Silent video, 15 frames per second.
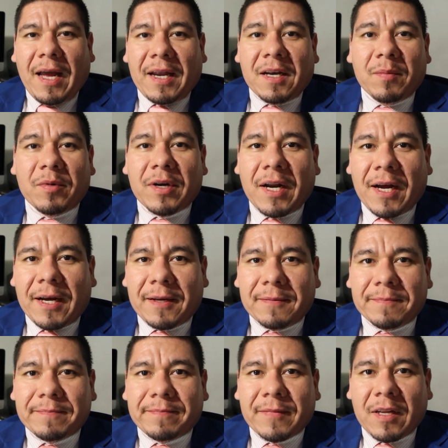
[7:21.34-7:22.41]
At number
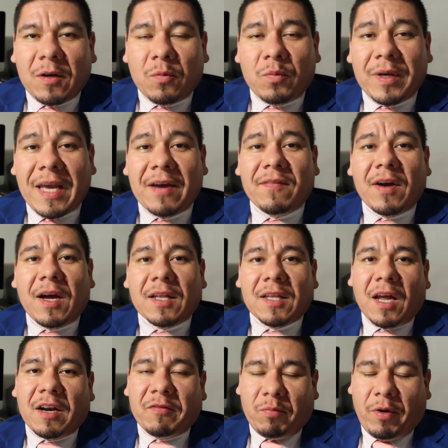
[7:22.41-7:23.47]
9, we have a
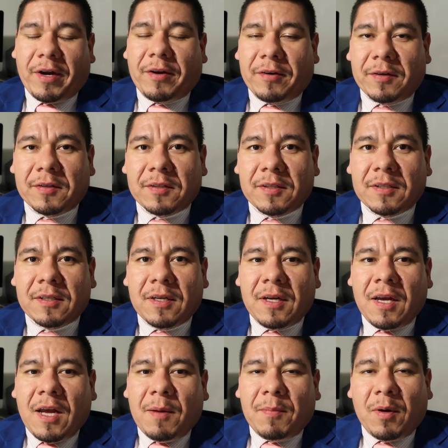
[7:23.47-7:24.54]
lot of breakers,
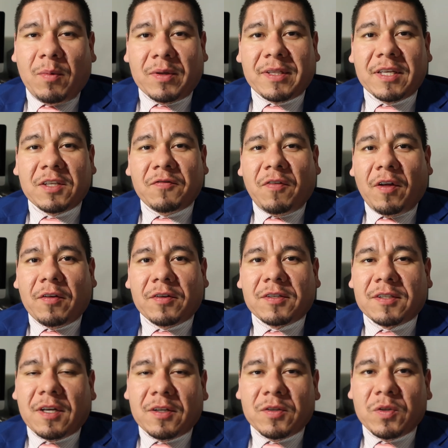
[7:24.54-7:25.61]
but what this
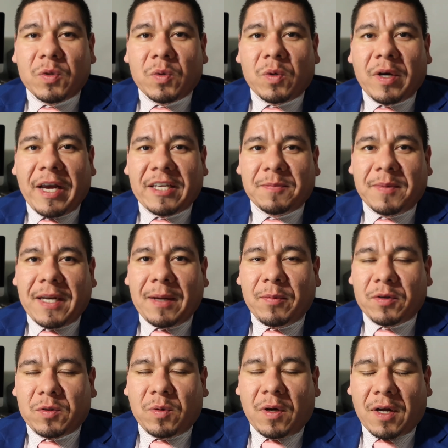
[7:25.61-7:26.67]
father-son duo has been
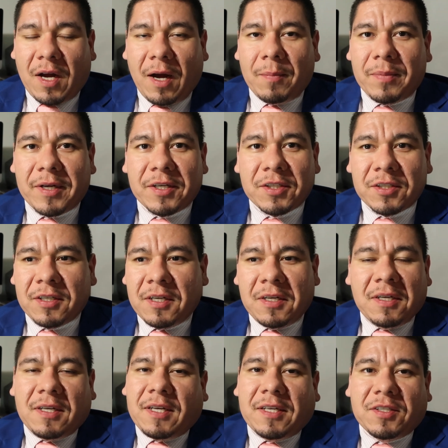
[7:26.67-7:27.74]
able to accomplish
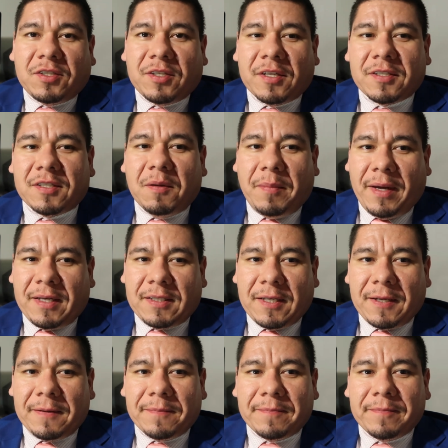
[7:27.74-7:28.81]
is just
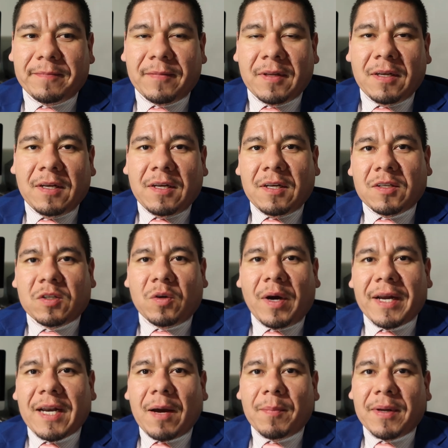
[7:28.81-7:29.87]
amazing. So
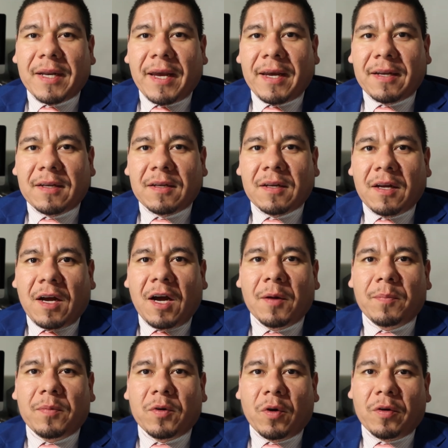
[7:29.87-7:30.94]
I nominate
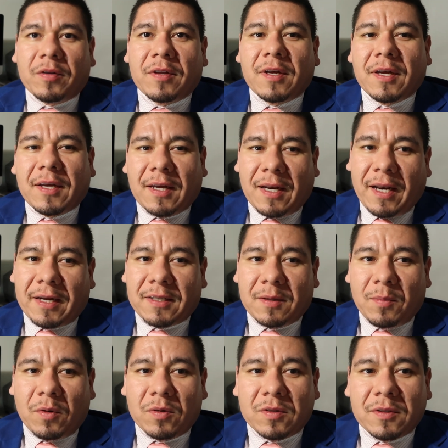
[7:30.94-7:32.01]
Up North
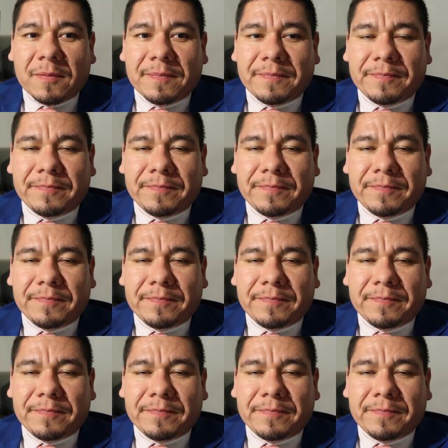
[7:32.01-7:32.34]
Collectibles.